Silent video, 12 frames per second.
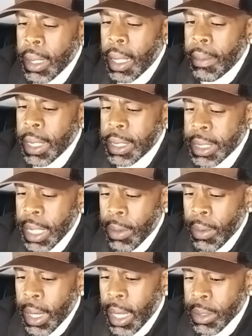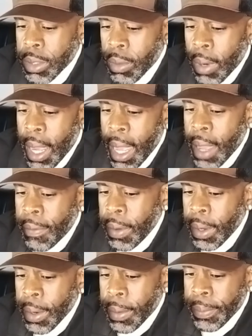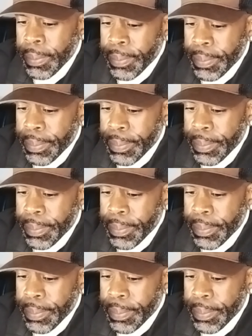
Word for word: Let me see. What else do I have here?